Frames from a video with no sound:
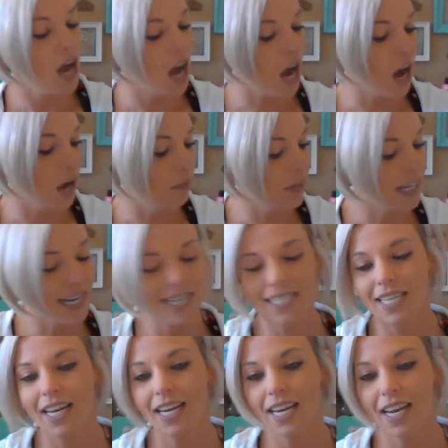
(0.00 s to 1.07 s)
Um, like I
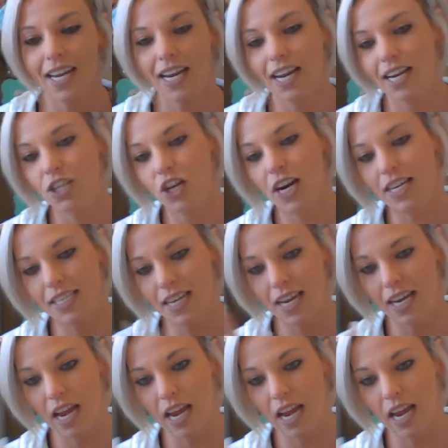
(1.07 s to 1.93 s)
said again, and I try to say in